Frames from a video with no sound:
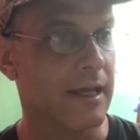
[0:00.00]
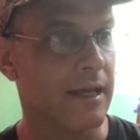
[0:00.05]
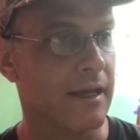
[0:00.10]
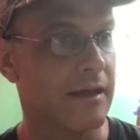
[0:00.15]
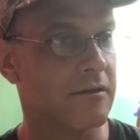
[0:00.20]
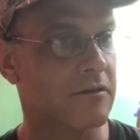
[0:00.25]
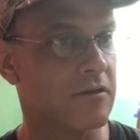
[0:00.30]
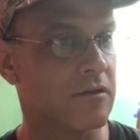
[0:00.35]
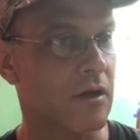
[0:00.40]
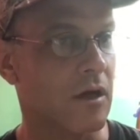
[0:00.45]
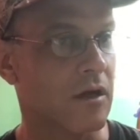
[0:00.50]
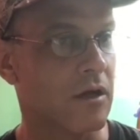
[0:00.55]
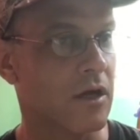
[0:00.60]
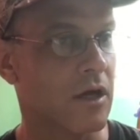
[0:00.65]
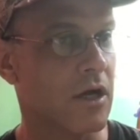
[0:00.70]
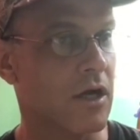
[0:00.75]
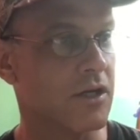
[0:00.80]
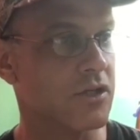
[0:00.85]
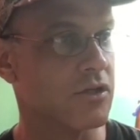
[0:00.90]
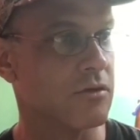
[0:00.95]
its
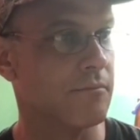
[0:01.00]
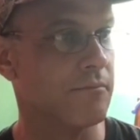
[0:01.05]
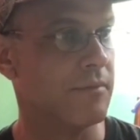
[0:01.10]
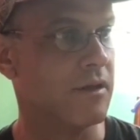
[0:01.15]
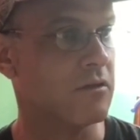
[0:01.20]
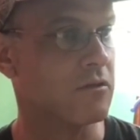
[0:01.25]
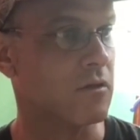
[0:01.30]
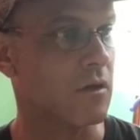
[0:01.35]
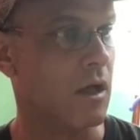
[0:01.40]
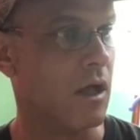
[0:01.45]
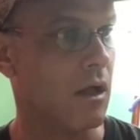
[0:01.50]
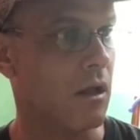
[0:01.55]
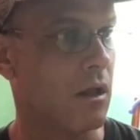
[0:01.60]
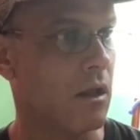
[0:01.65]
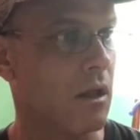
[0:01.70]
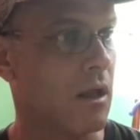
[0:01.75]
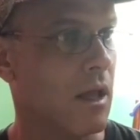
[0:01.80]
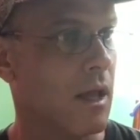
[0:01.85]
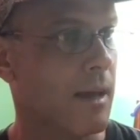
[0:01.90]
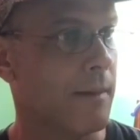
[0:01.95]
concussion missile,
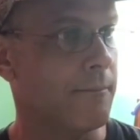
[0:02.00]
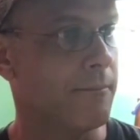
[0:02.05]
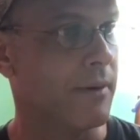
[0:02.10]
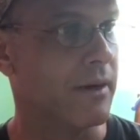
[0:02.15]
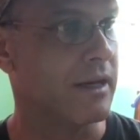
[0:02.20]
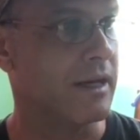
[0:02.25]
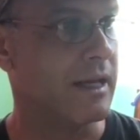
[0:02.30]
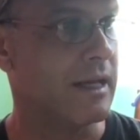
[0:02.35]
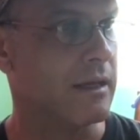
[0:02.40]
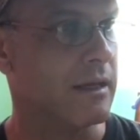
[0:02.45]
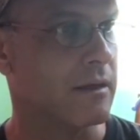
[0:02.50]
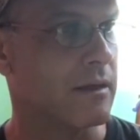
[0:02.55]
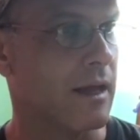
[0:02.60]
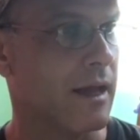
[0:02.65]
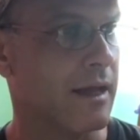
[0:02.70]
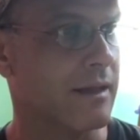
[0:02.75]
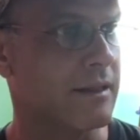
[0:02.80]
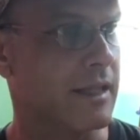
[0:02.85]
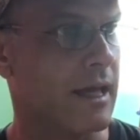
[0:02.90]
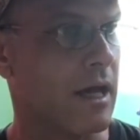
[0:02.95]
but it
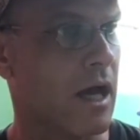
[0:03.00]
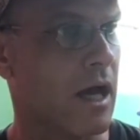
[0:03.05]
and the